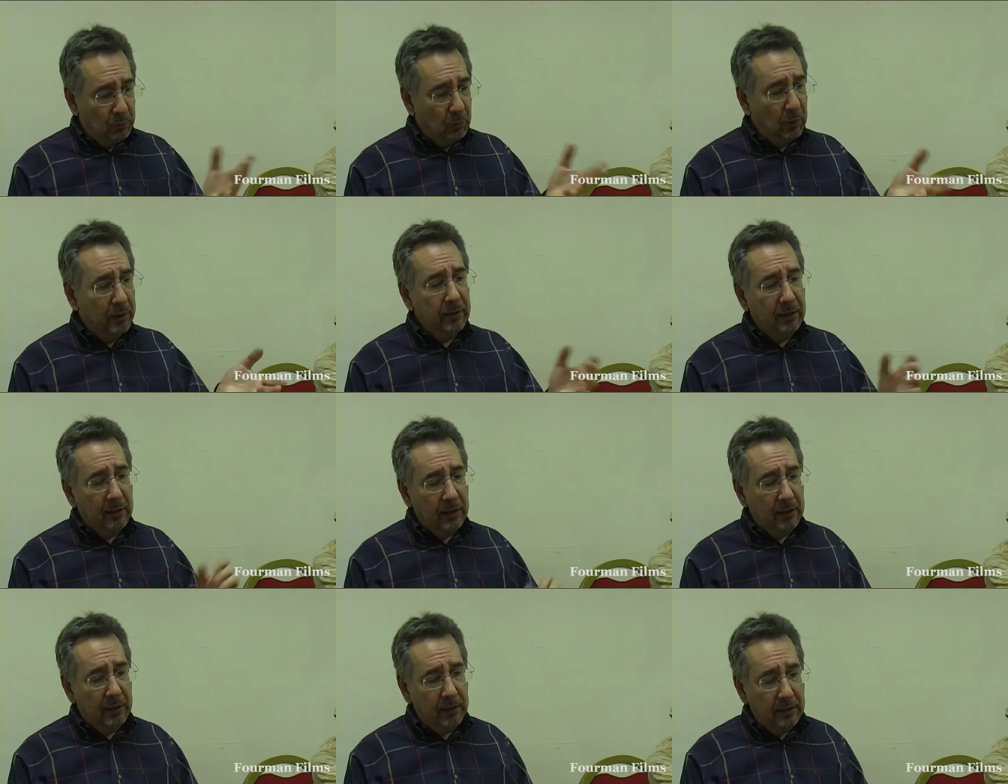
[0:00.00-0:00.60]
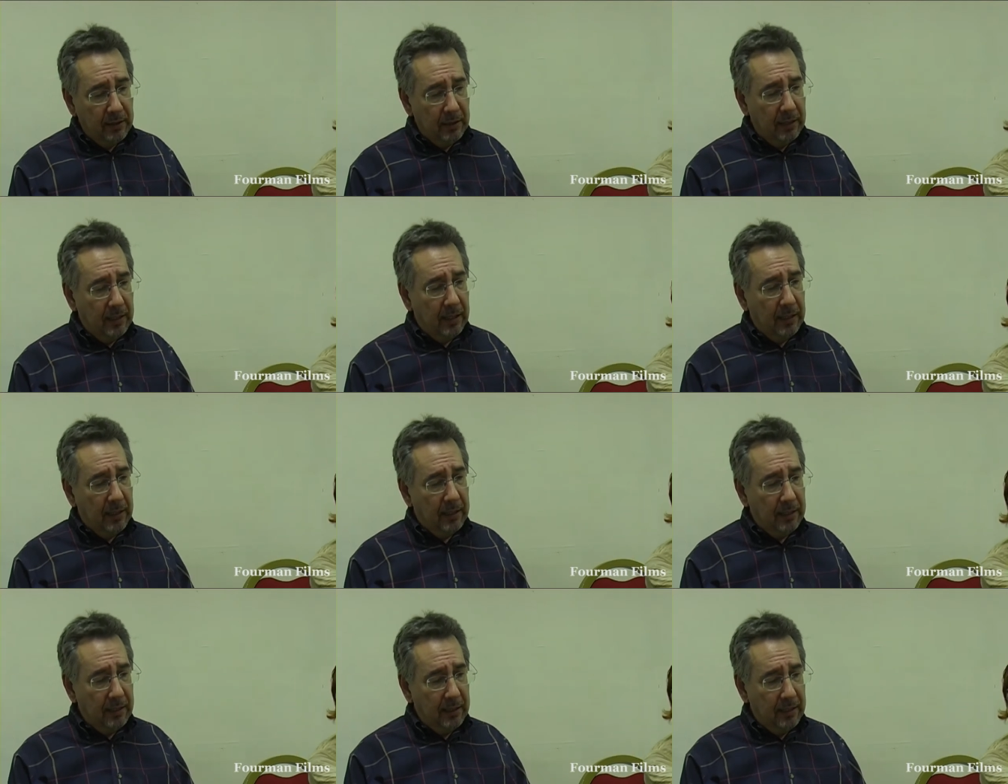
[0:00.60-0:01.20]
One
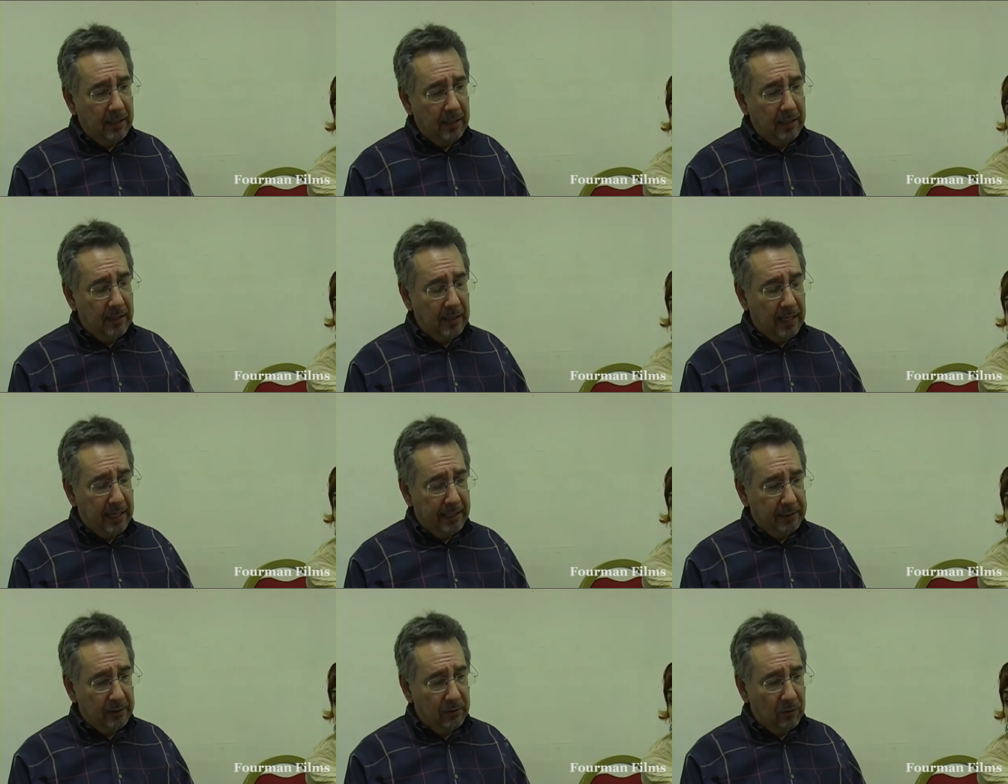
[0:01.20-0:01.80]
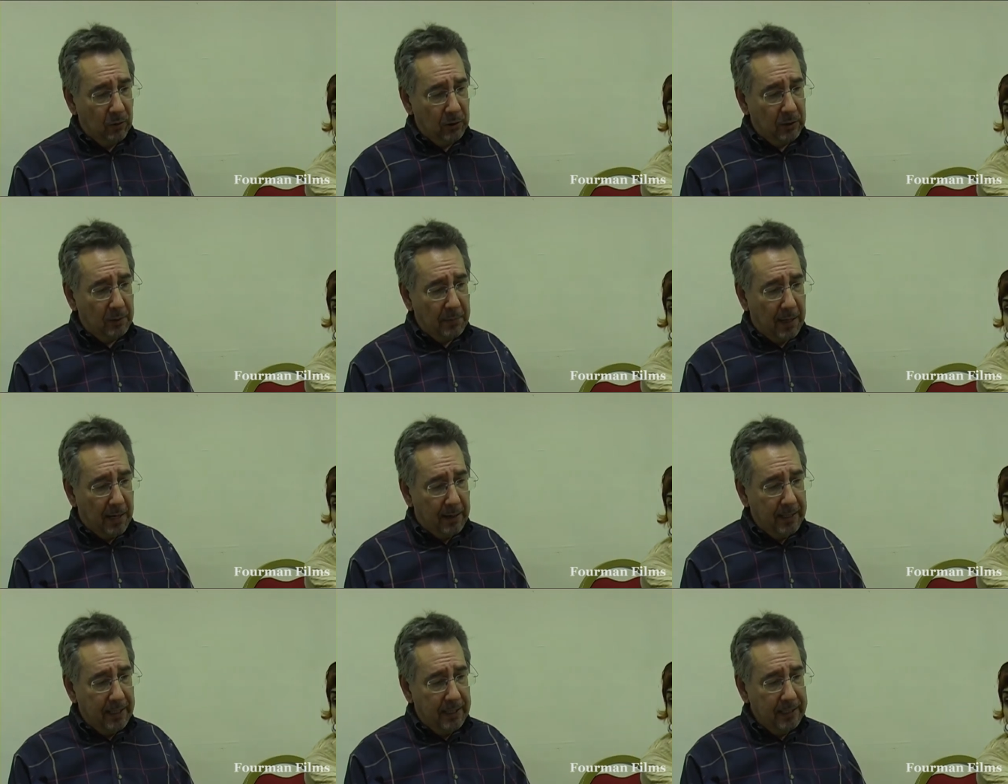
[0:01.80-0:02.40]
that Elaine talked
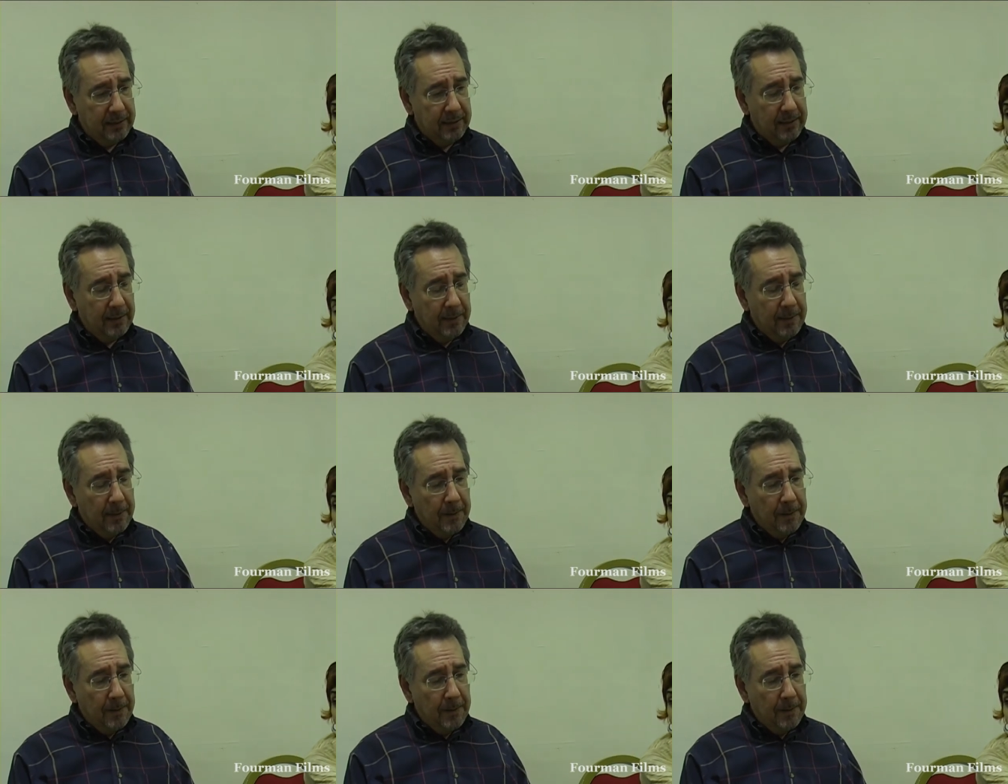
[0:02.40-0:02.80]
about is,